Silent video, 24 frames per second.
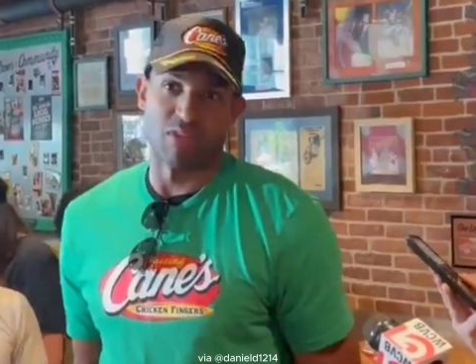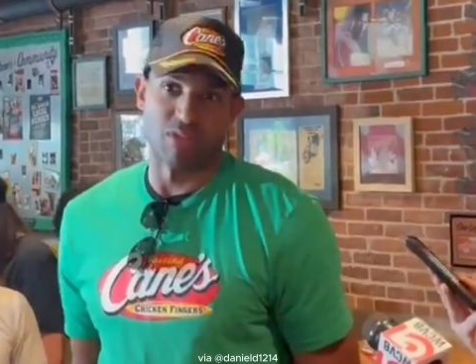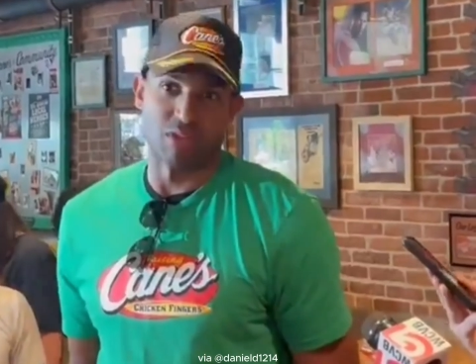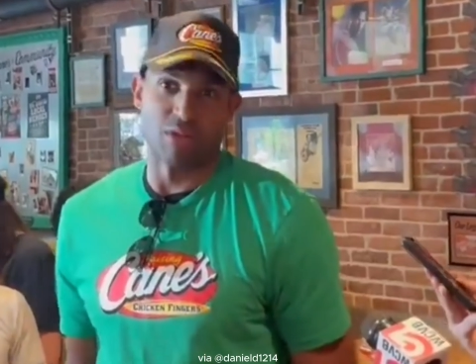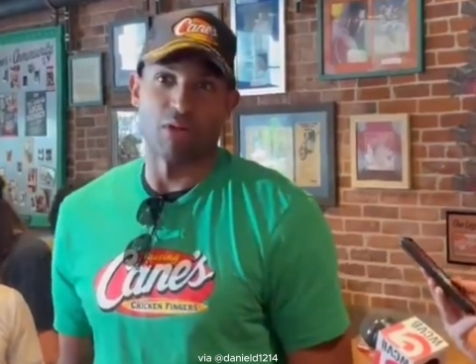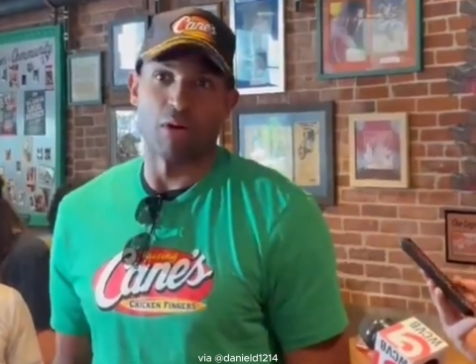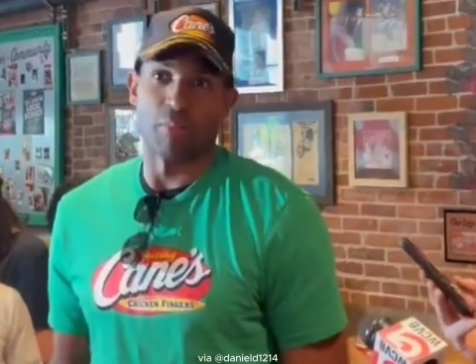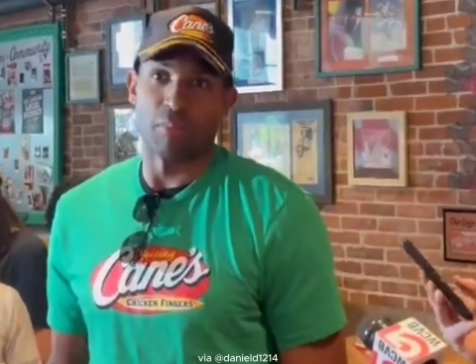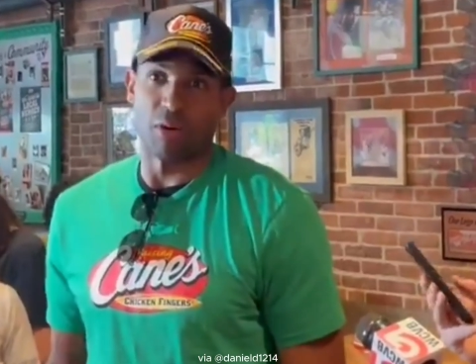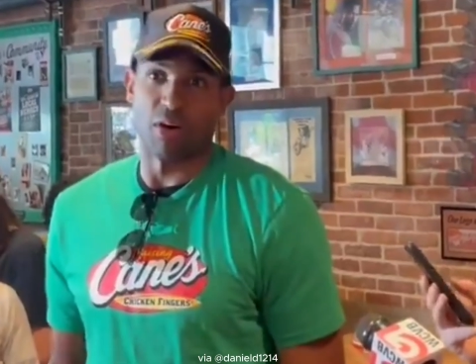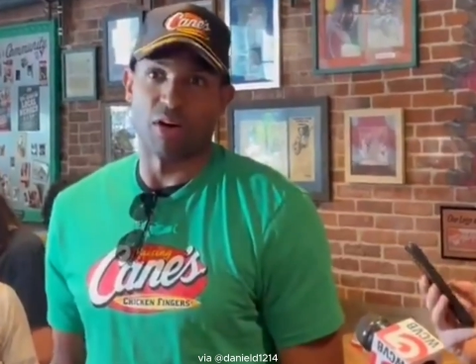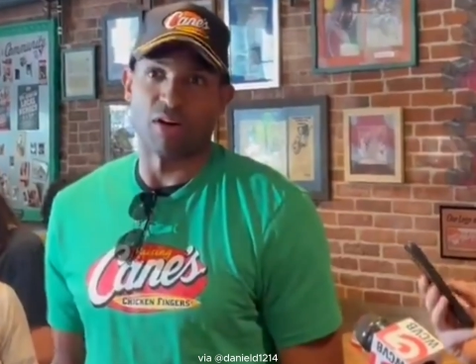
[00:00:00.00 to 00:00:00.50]

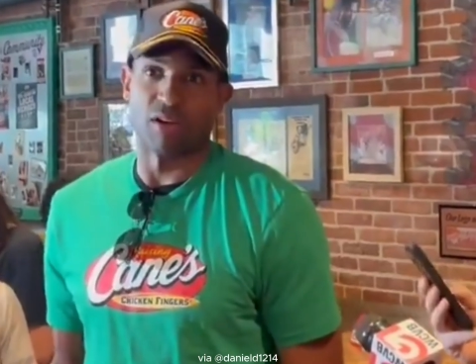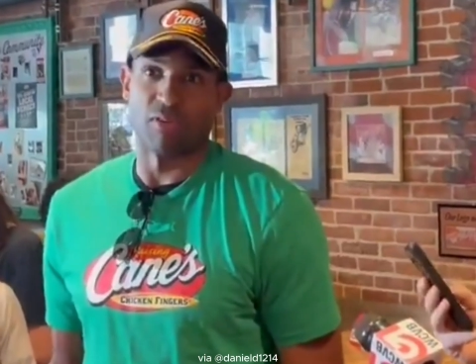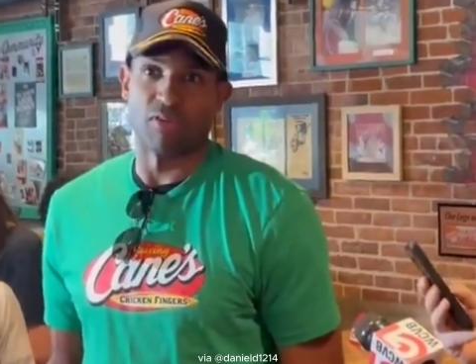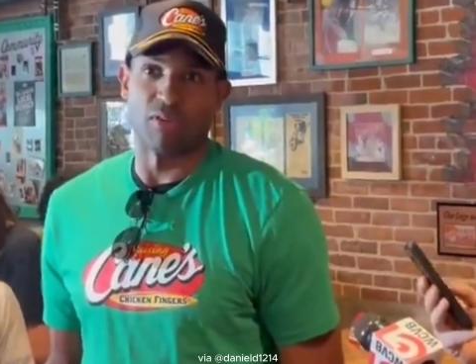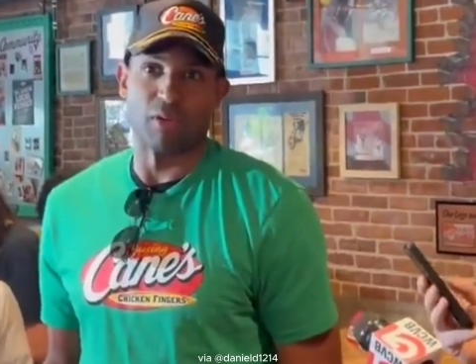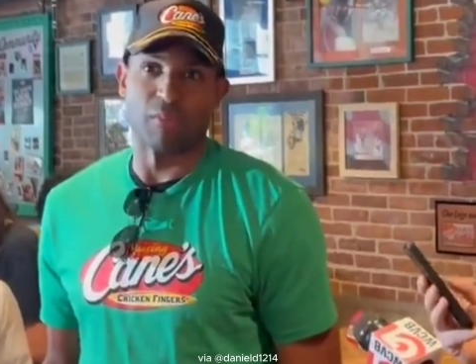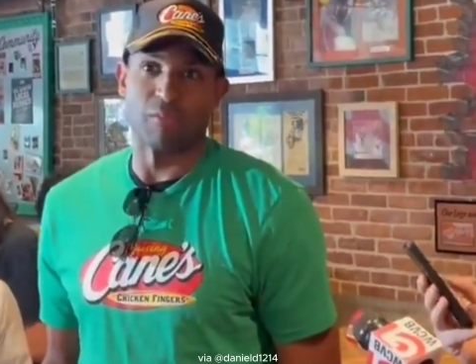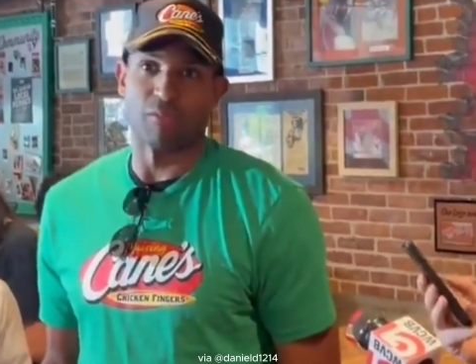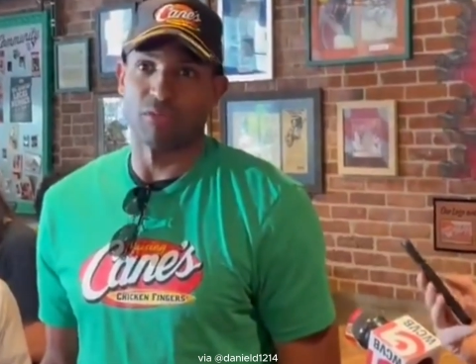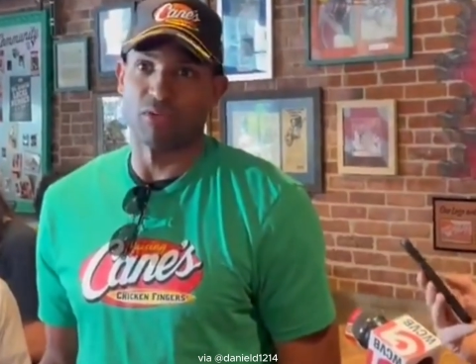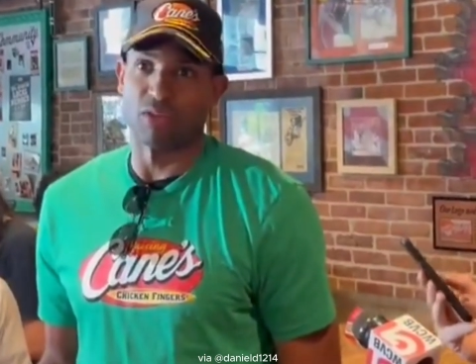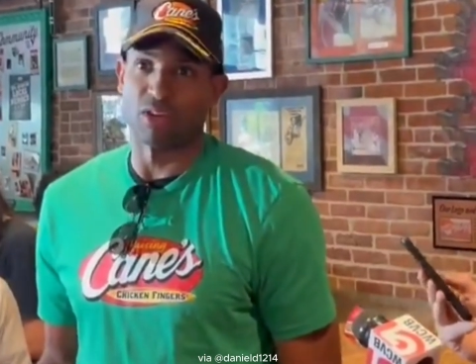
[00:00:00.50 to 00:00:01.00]
They're a part of
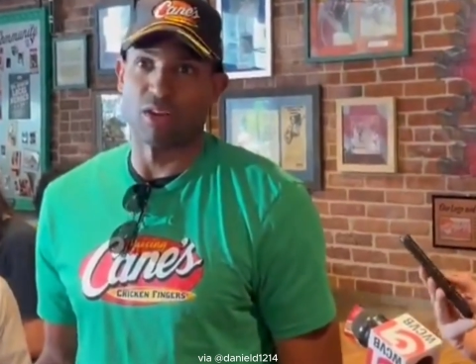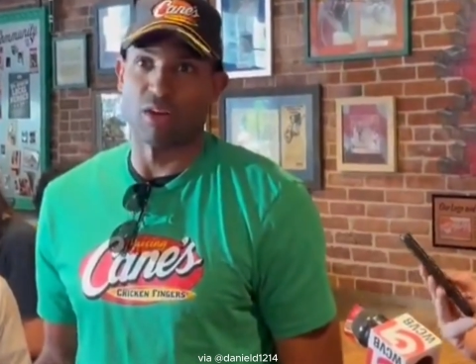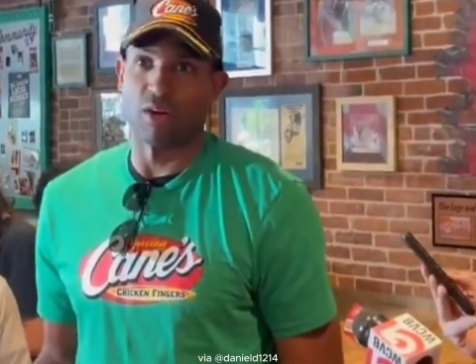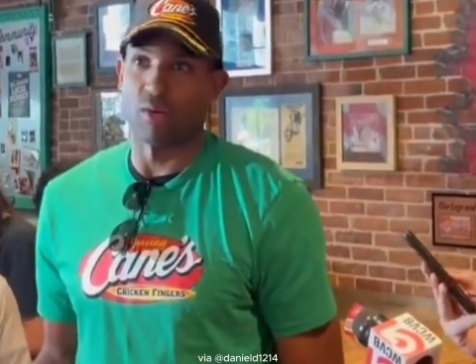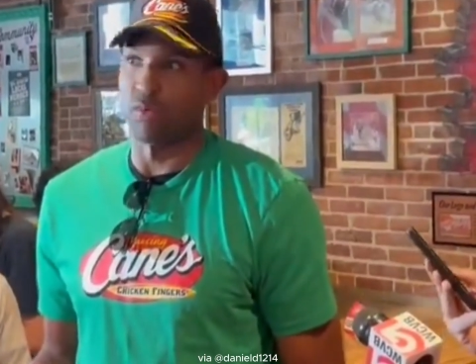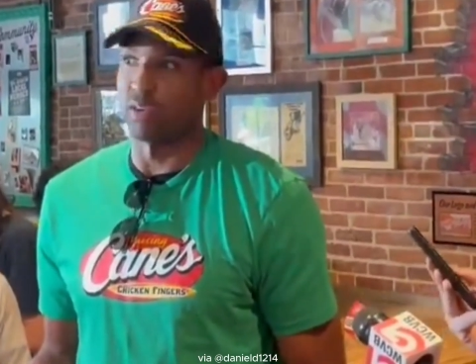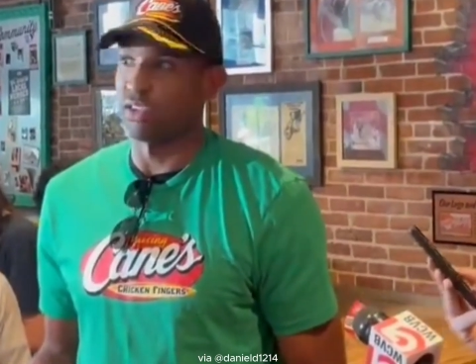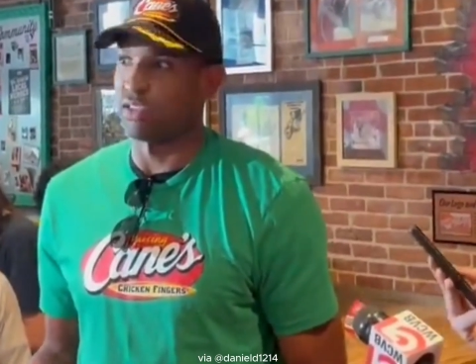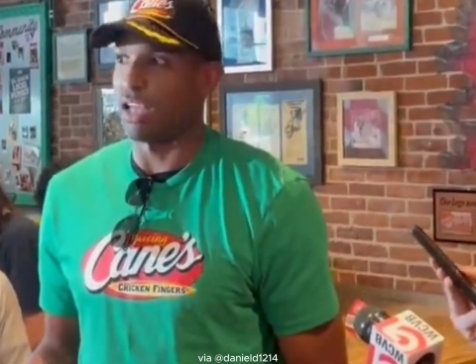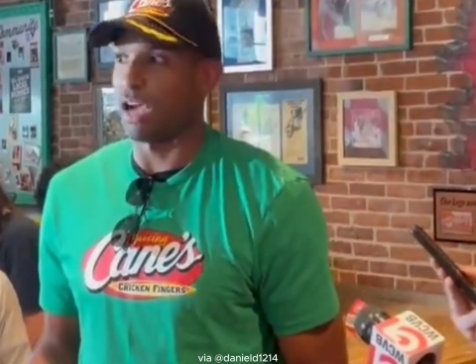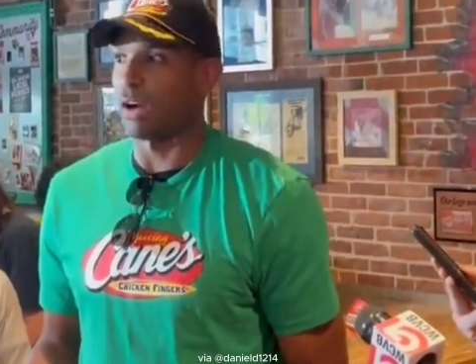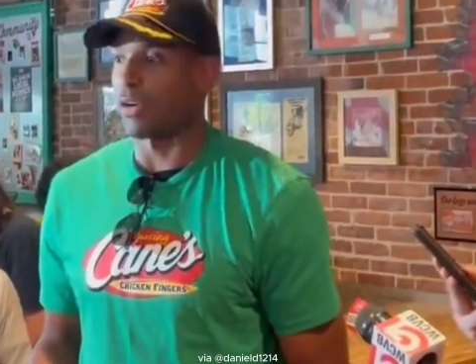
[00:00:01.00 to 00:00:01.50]
it. You know,
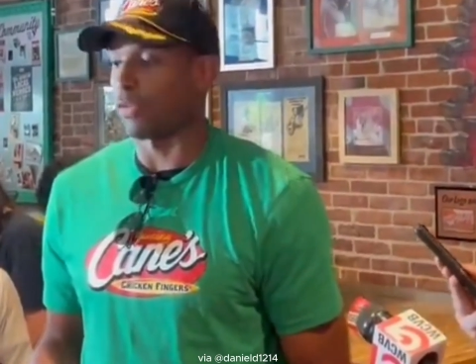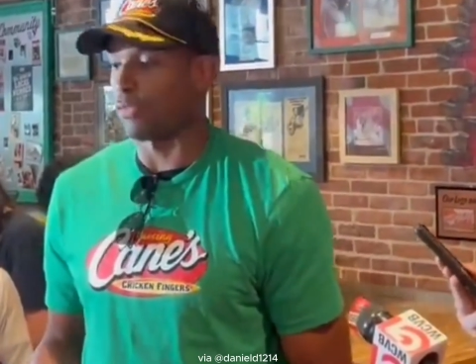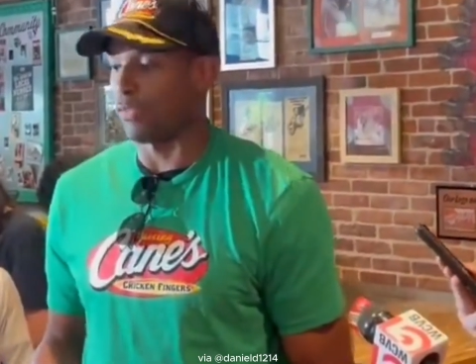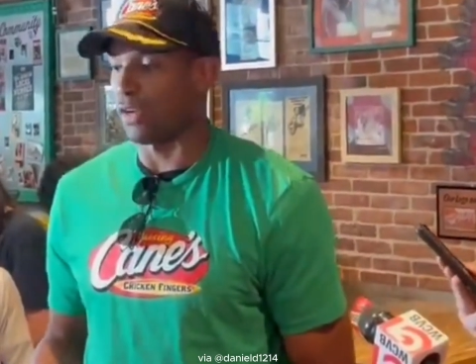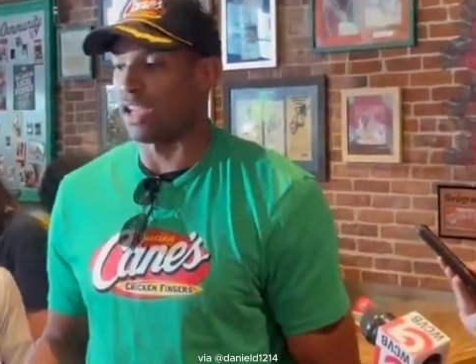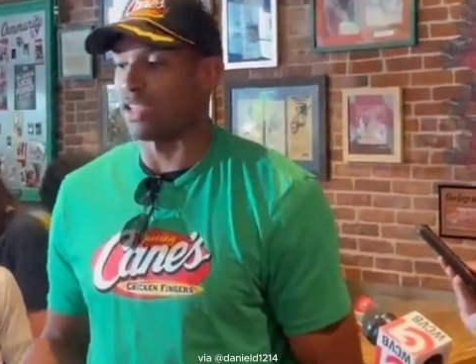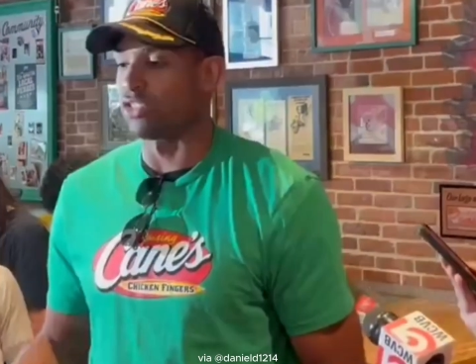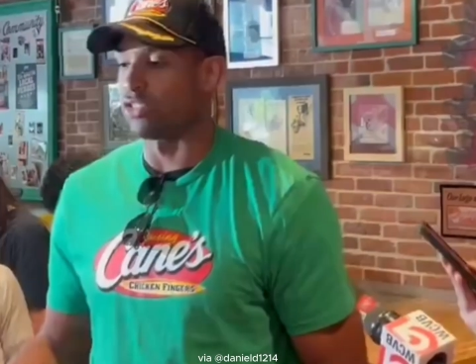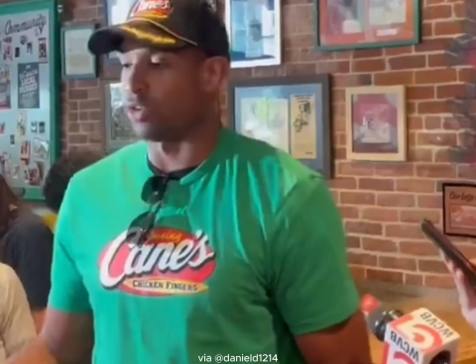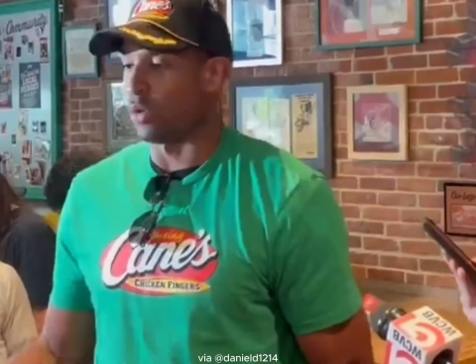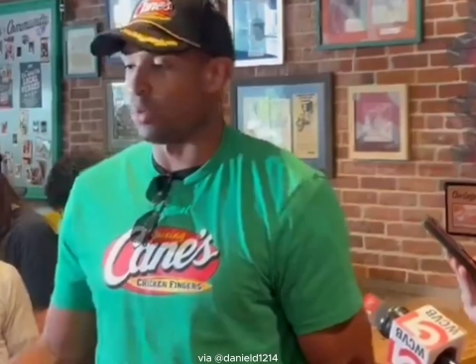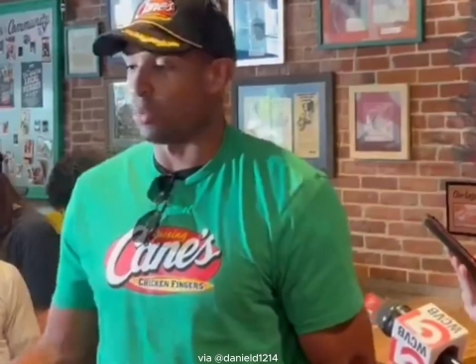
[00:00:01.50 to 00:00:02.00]
we sacrifice